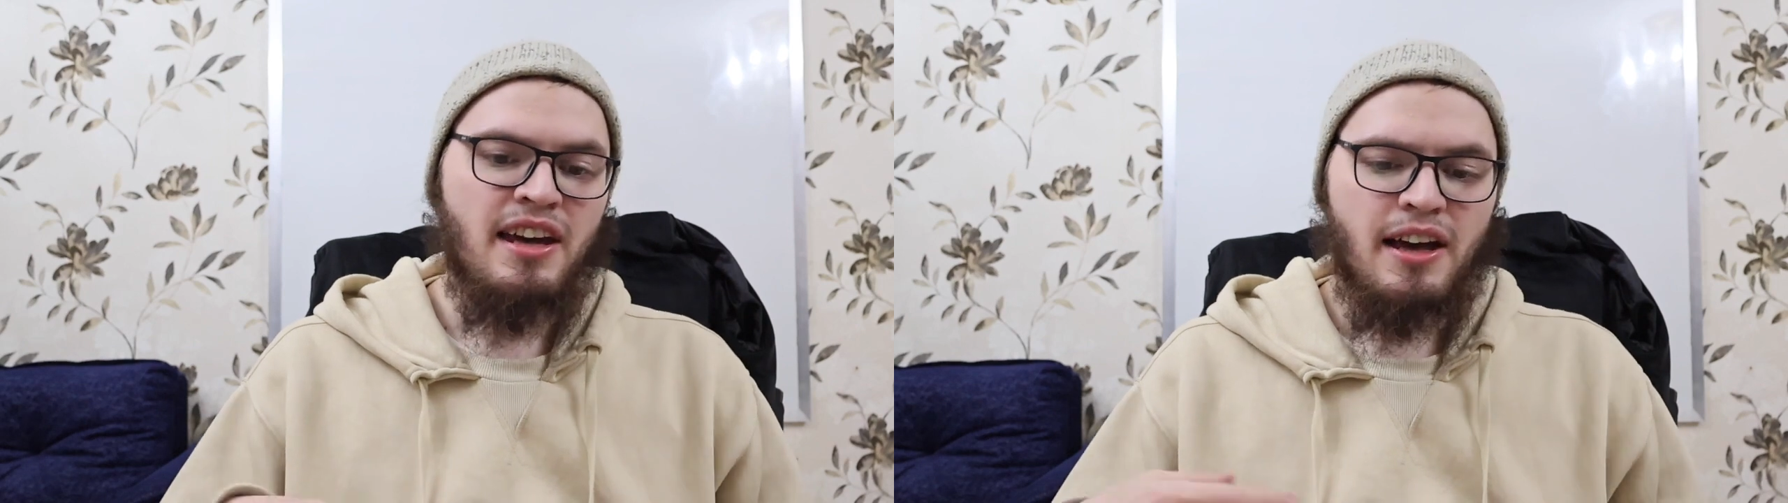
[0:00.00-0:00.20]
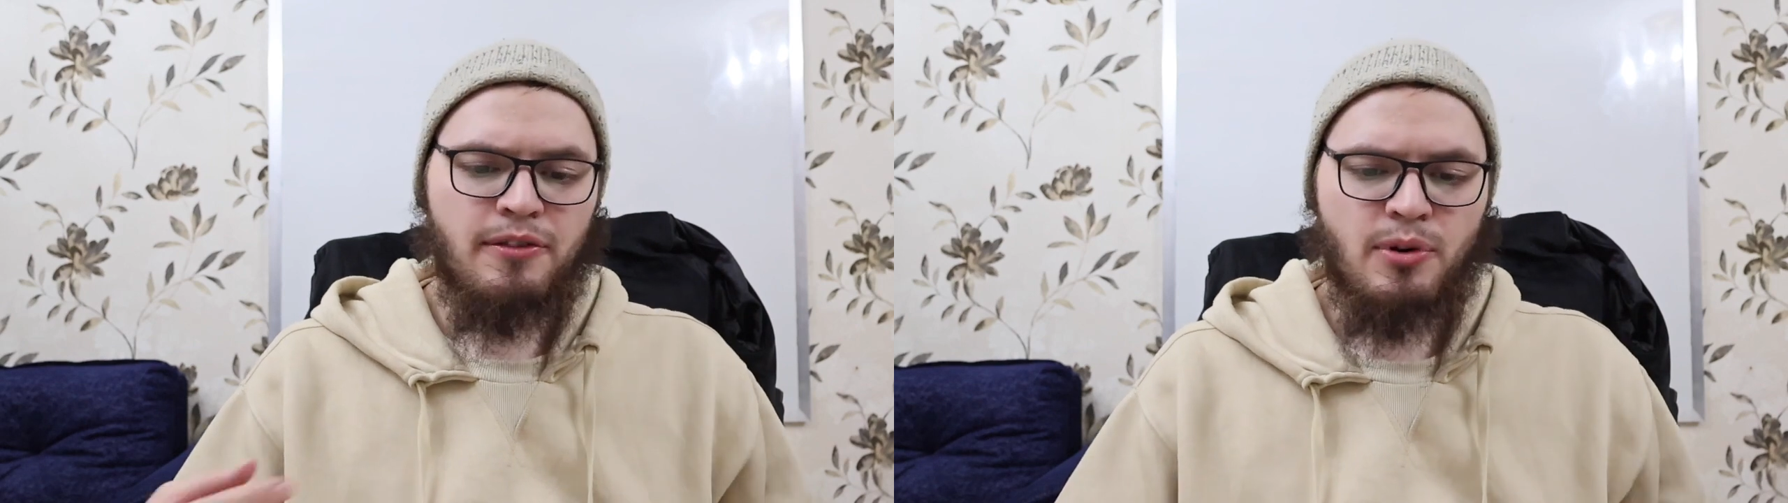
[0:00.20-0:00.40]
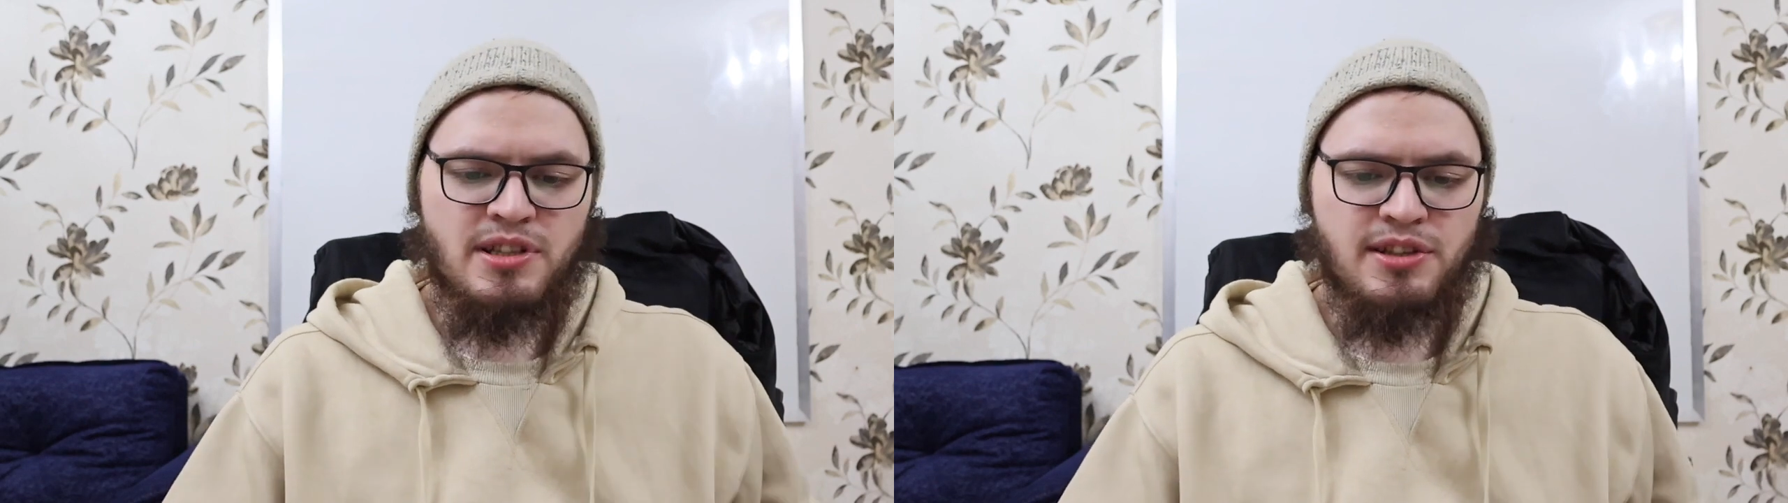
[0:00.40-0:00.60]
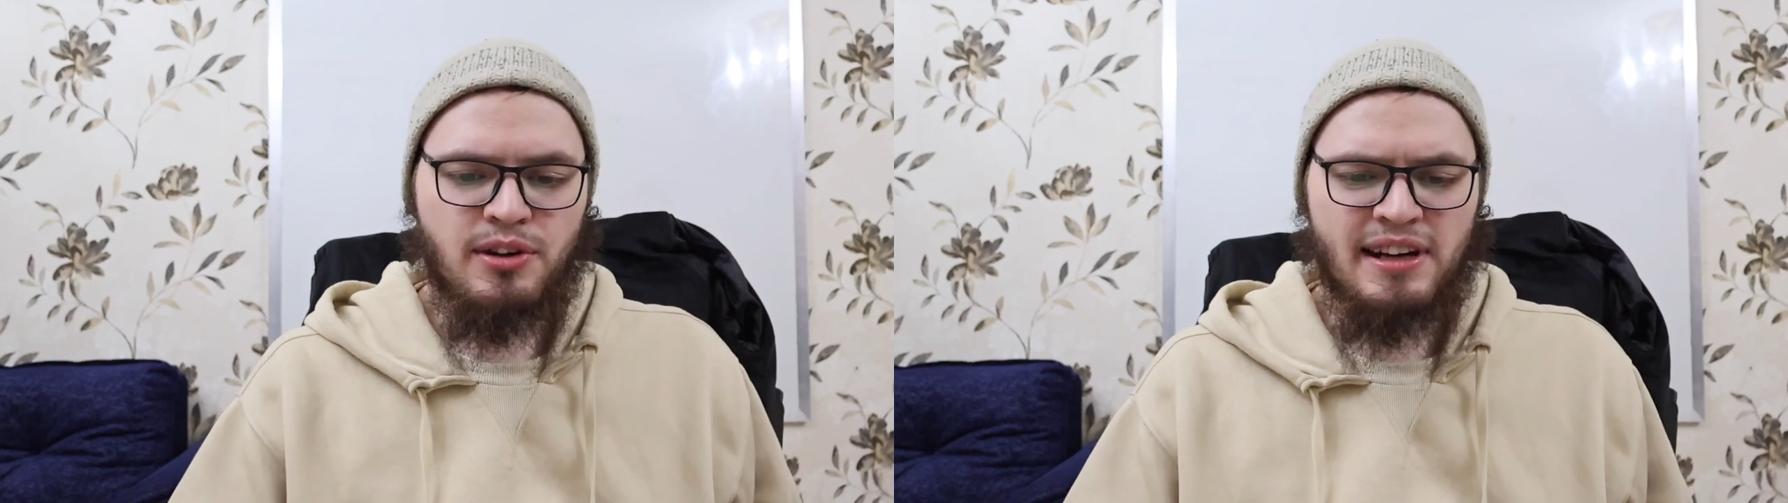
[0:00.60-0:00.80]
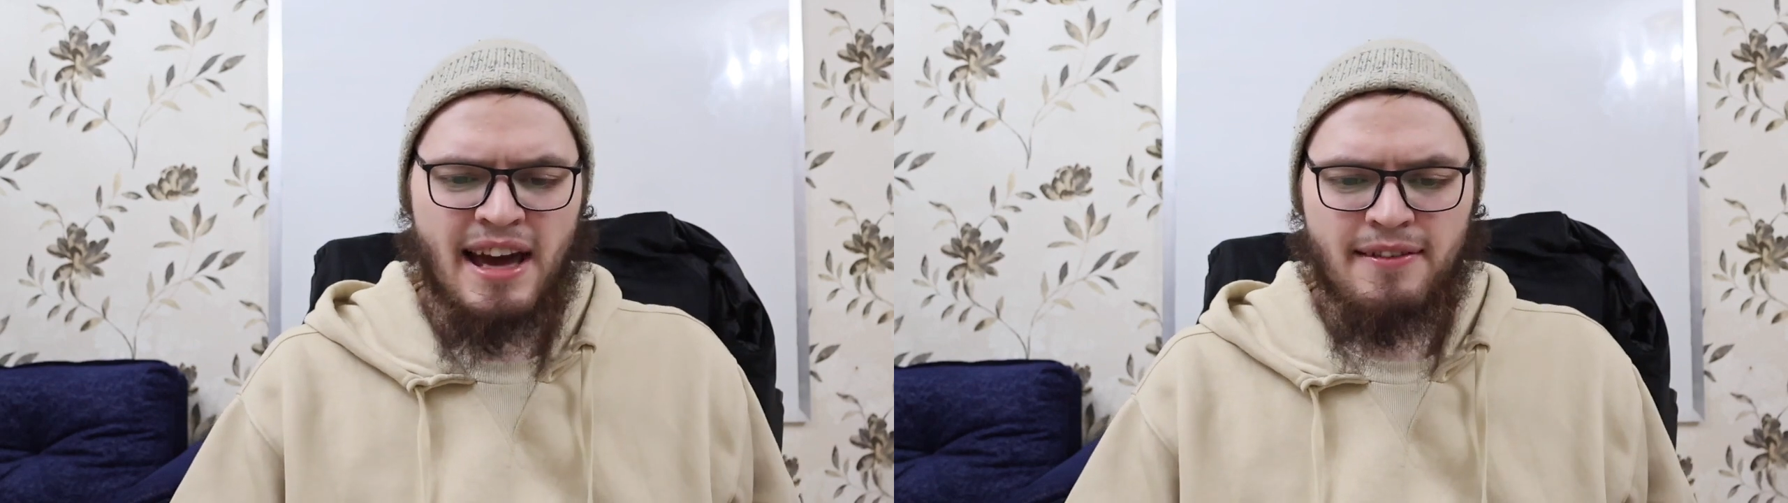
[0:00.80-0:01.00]
Of course, you
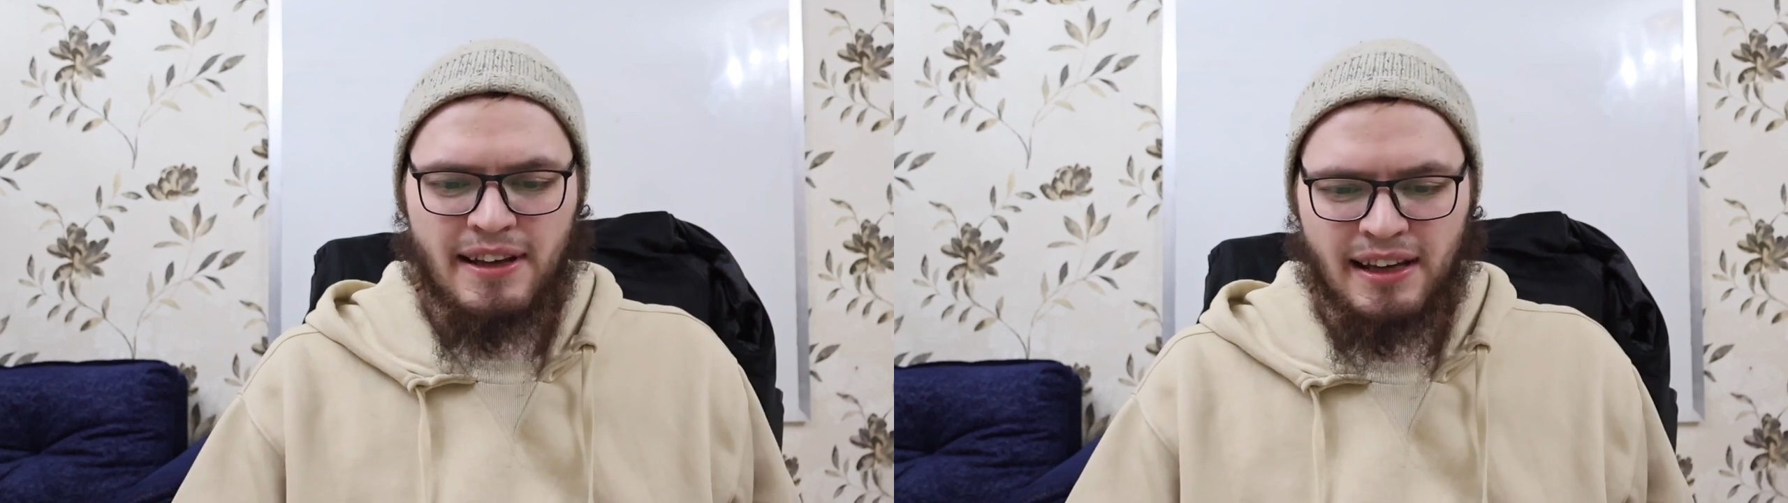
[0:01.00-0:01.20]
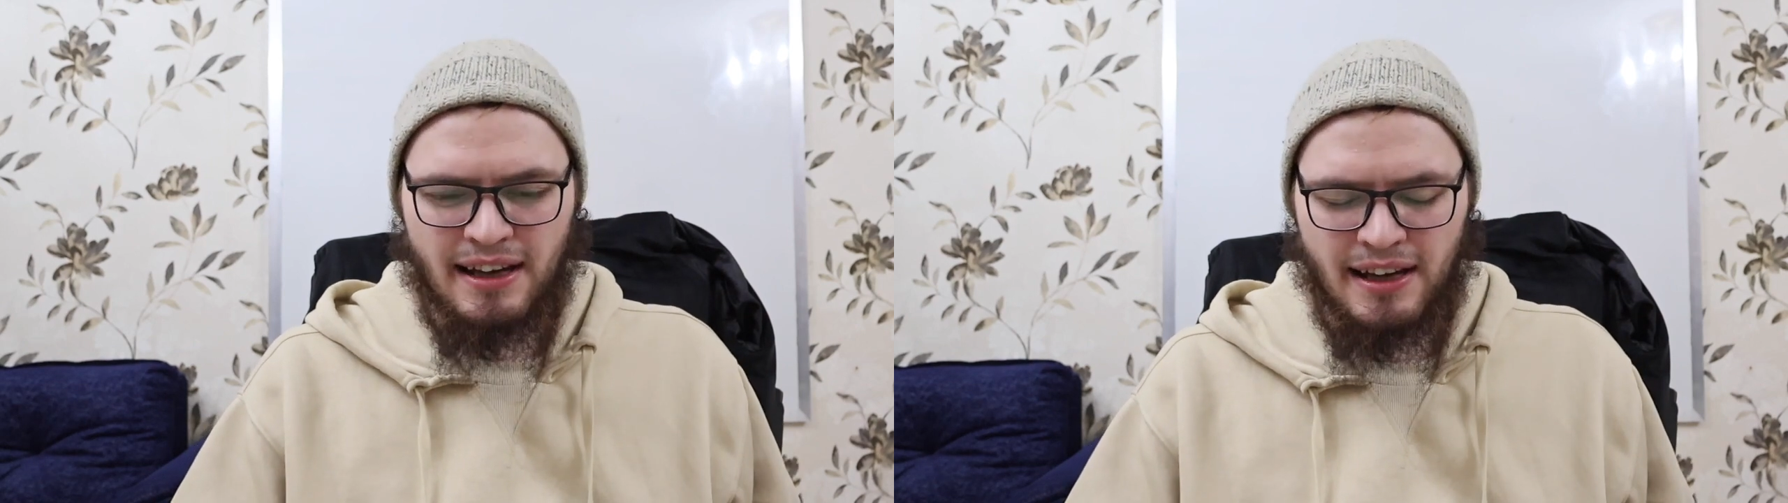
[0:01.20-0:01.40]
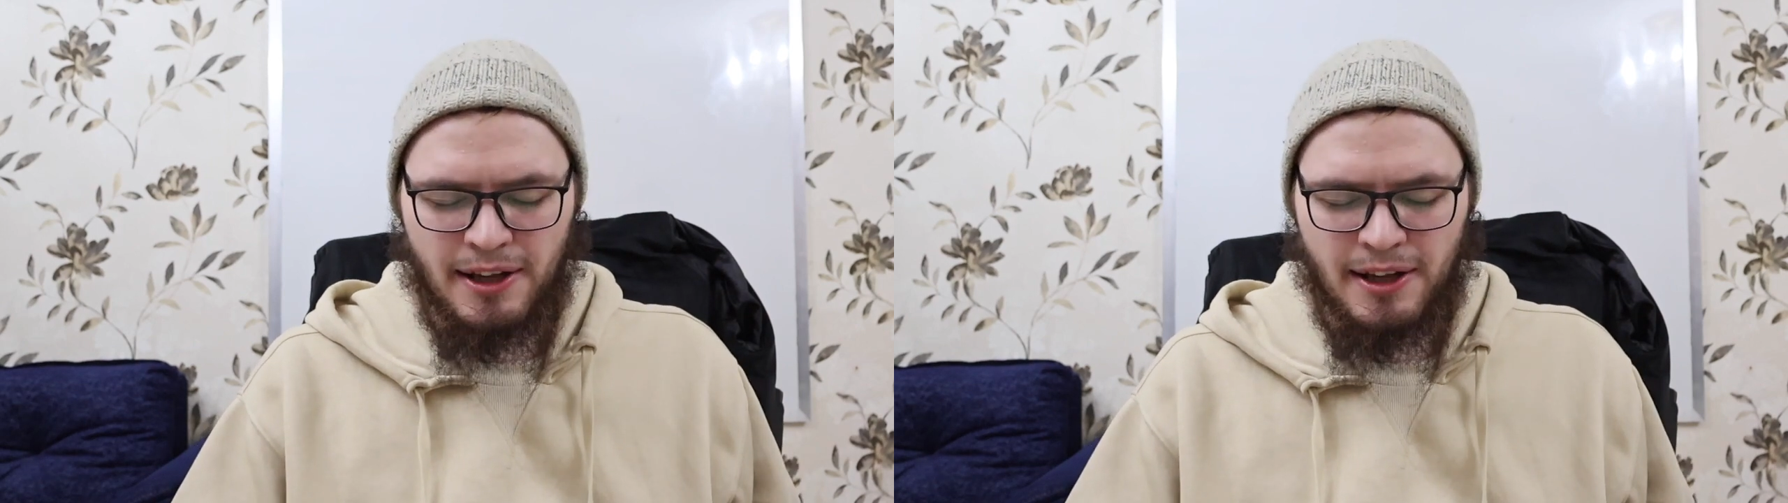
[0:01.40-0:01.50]
can have like